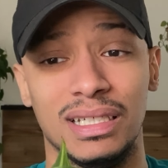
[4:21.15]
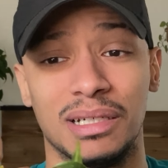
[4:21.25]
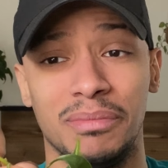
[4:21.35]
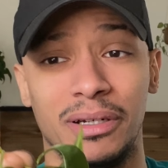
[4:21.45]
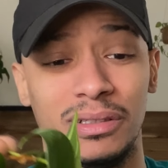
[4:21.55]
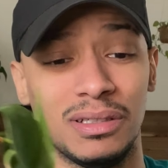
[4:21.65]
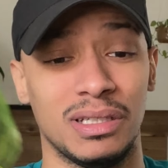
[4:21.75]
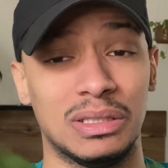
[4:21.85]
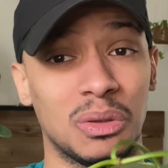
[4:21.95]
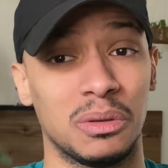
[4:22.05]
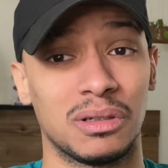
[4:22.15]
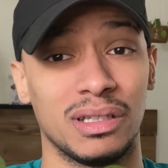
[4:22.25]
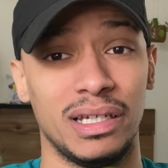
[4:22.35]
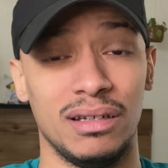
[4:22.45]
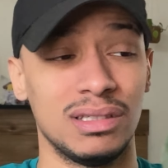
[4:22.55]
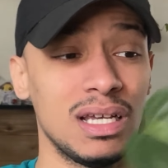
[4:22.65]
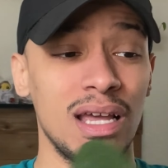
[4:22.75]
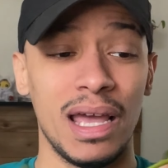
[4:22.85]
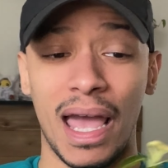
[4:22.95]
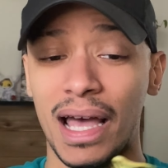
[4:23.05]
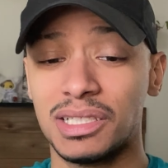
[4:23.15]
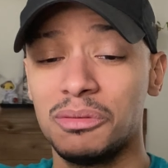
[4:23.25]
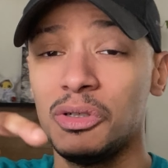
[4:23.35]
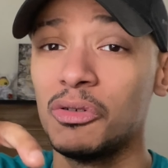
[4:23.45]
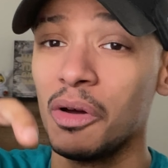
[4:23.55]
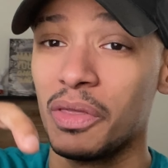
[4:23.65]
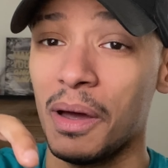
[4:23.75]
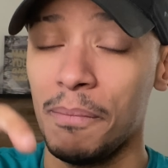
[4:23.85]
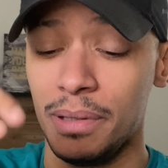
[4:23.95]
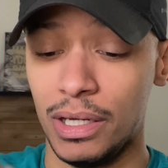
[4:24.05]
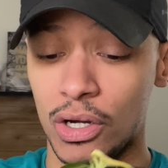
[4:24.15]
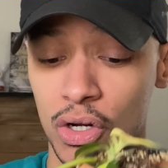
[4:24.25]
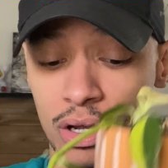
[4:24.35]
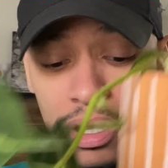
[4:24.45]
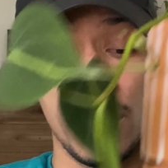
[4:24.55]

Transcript: compared to its older leaves. It has some new growth up here,